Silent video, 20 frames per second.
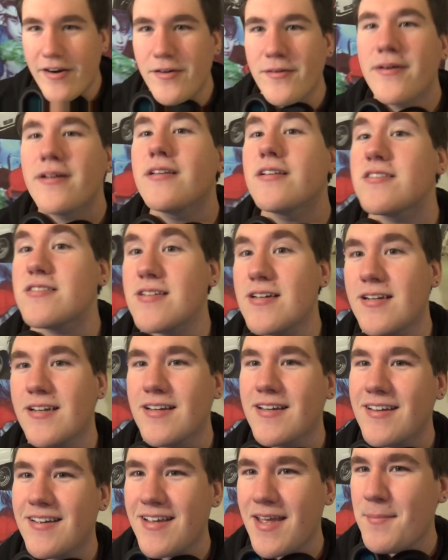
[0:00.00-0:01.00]
I don't know. It looks
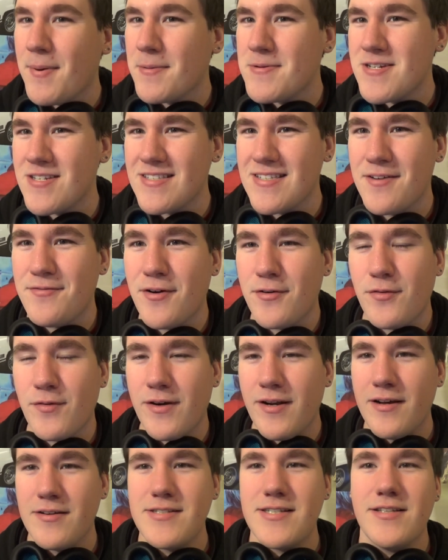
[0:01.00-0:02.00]
good. Keep up, chill safe,
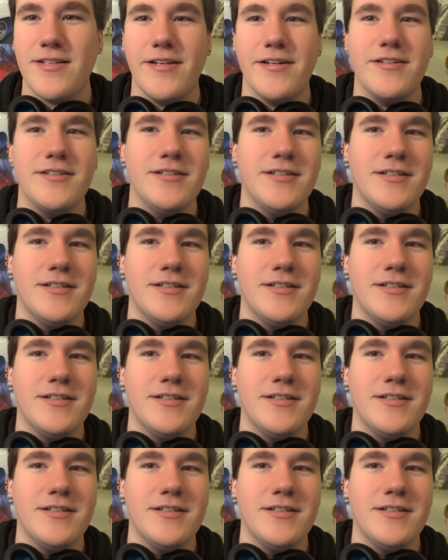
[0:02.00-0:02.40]
everyone. I'll see you